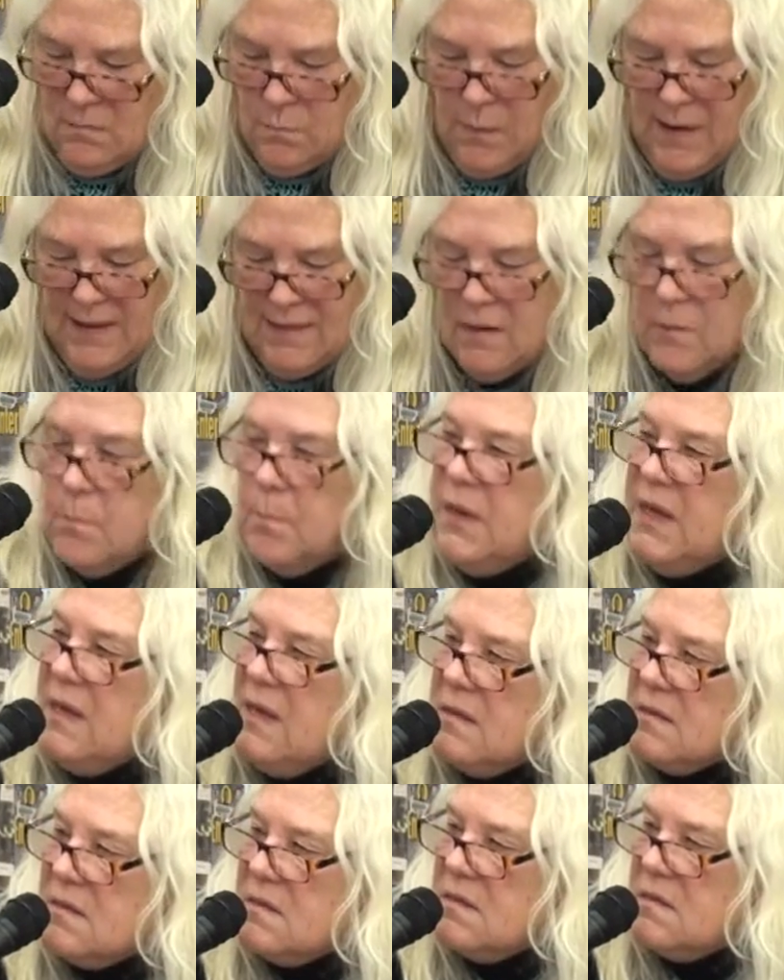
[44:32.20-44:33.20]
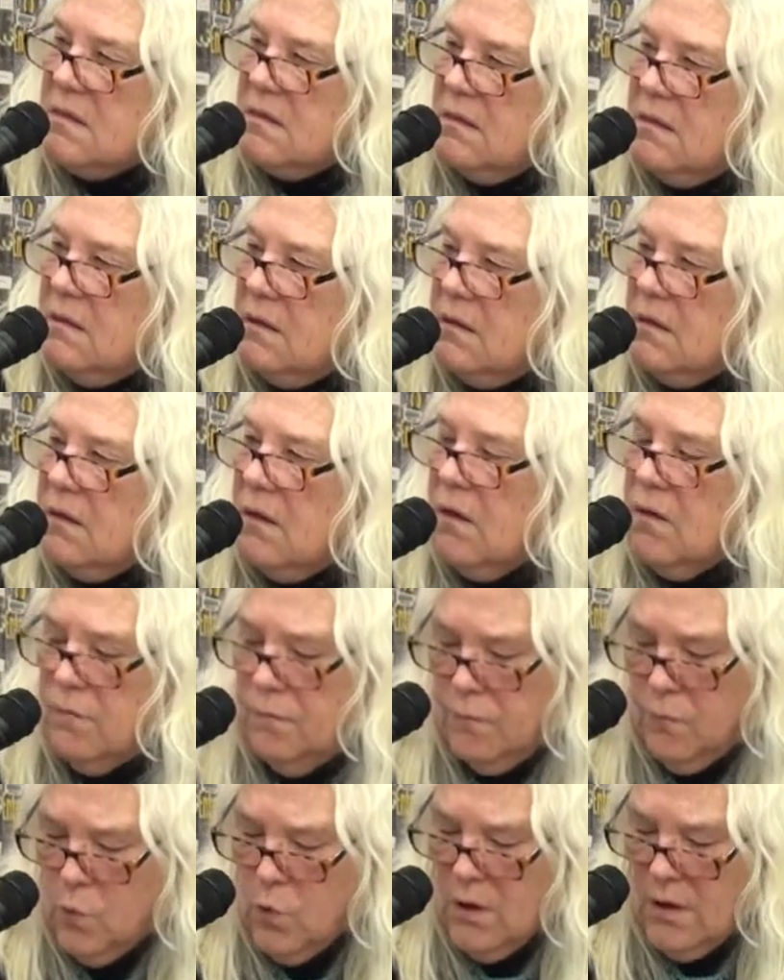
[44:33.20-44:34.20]
by the peace
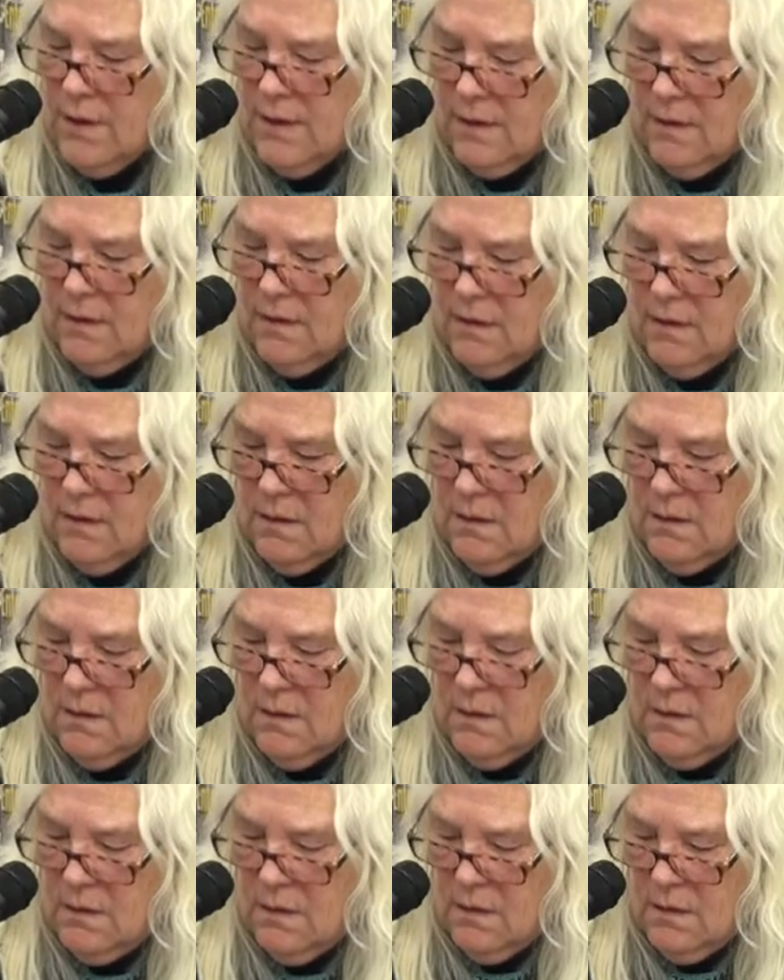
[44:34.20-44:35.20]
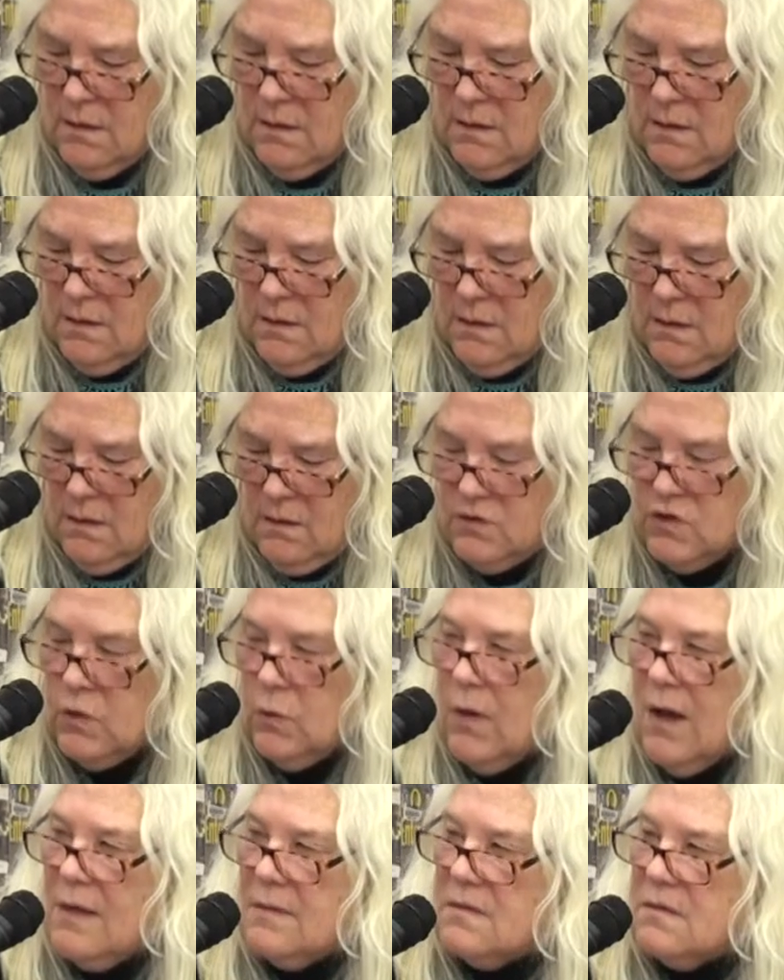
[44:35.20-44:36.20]
afforded to
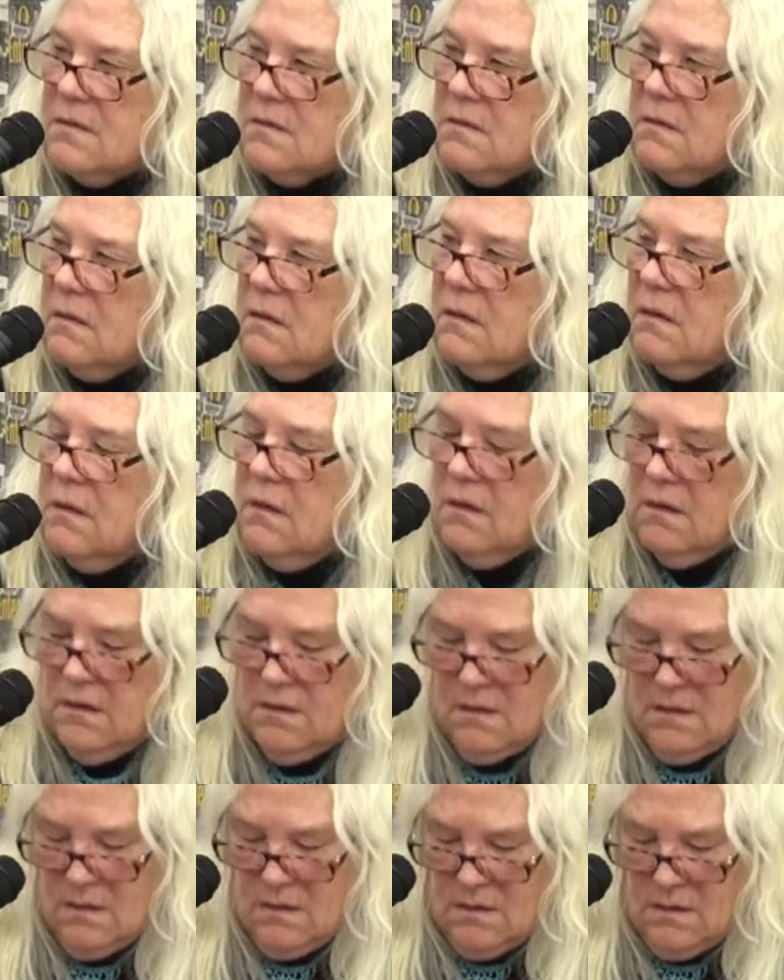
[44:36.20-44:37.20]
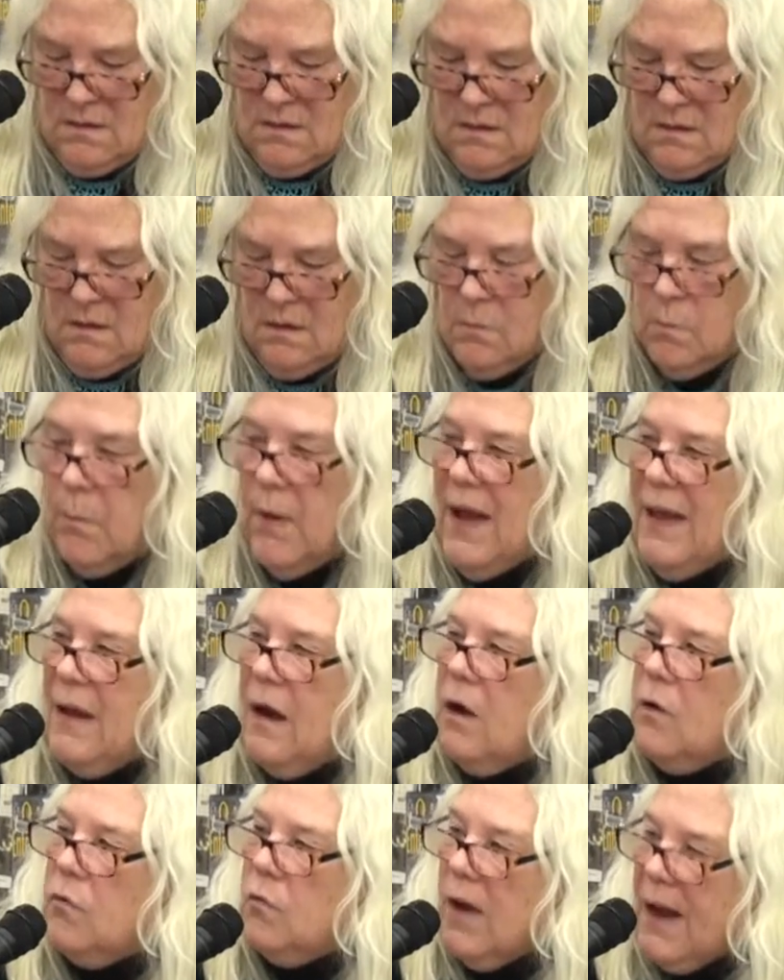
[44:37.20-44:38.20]
us by
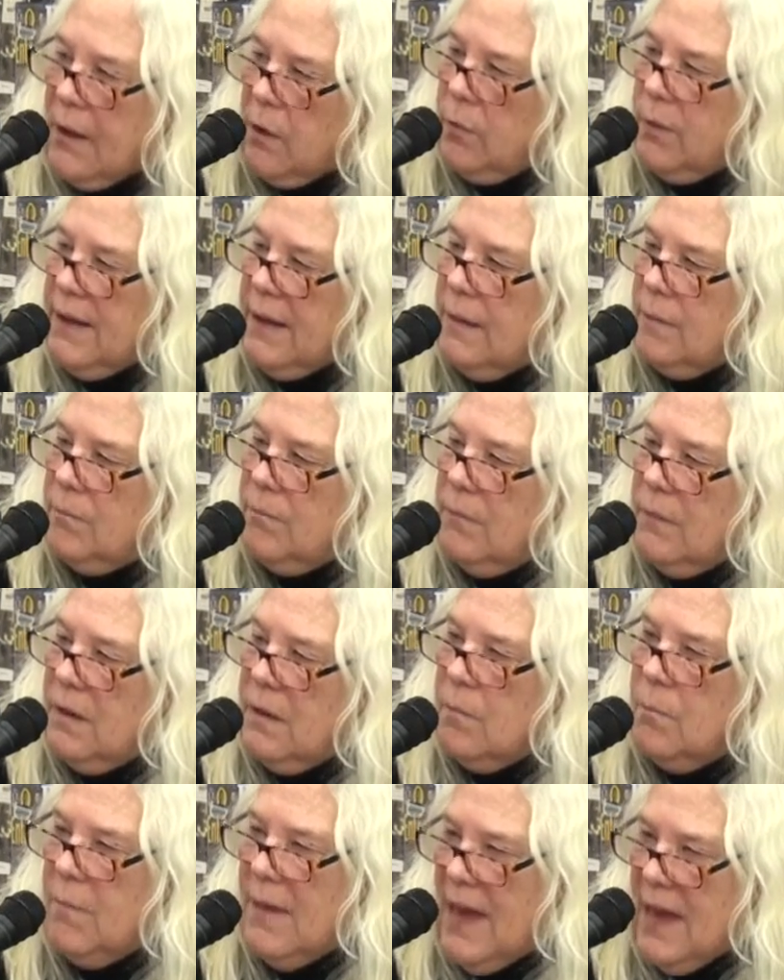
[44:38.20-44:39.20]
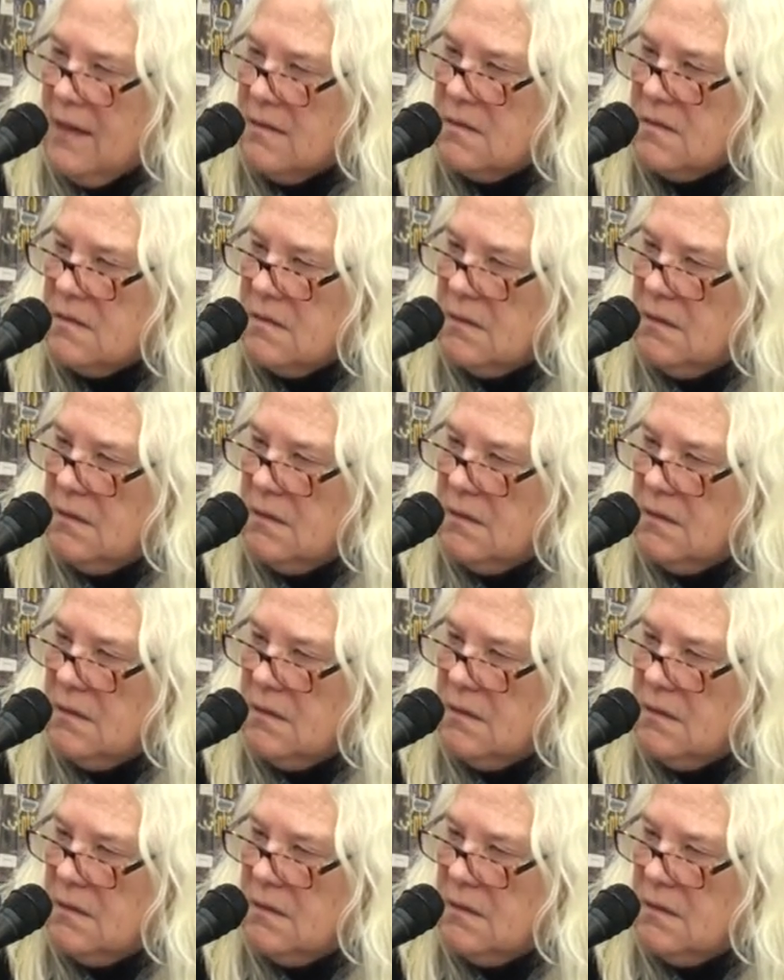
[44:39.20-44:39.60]
our Requiem Mass.